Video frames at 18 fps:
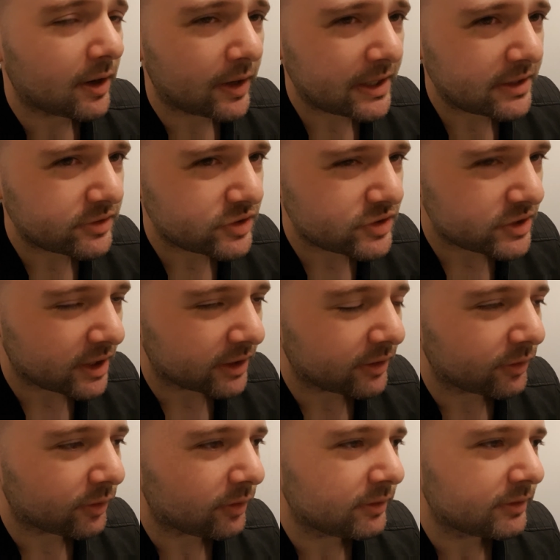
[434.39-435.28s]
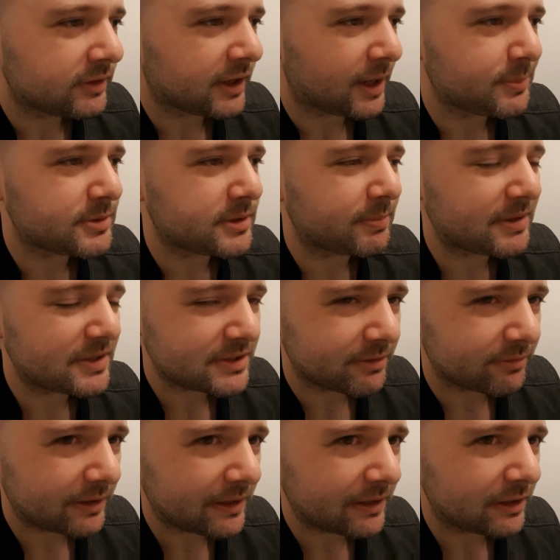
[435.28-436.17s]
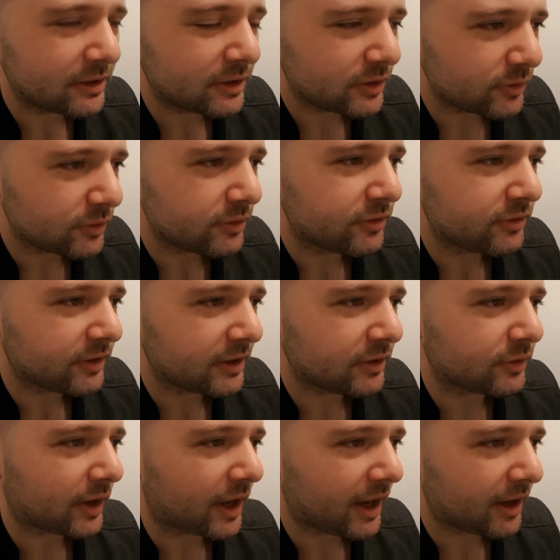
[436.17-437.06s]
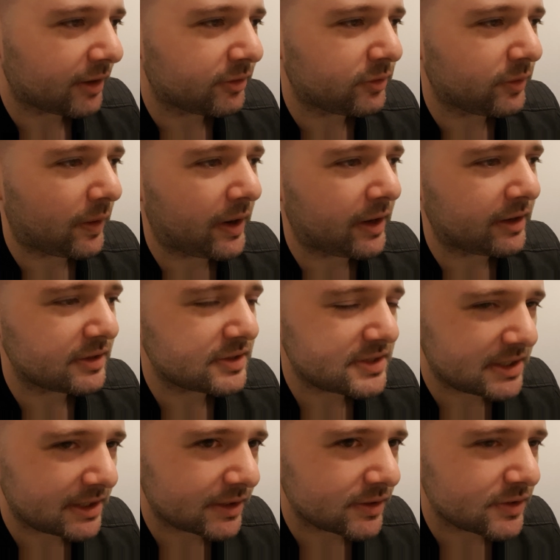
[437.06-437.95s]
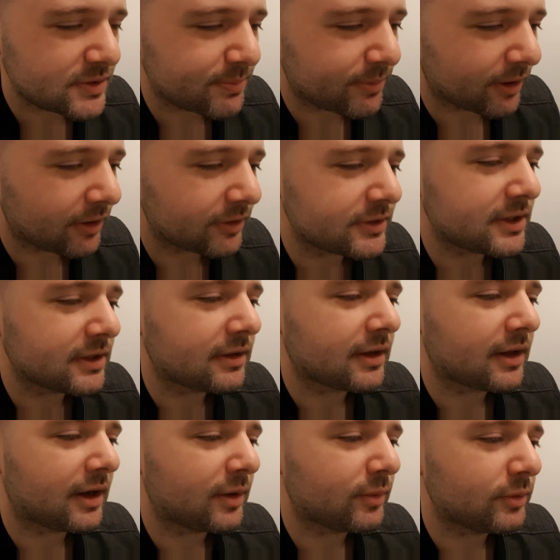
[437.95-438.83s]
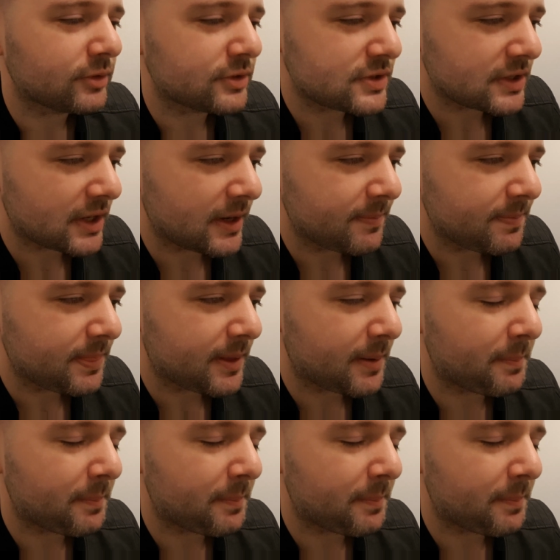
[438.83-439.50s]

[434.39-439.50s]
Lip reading: in general, TypeScript is a very good thing to add to any serious project, I would say,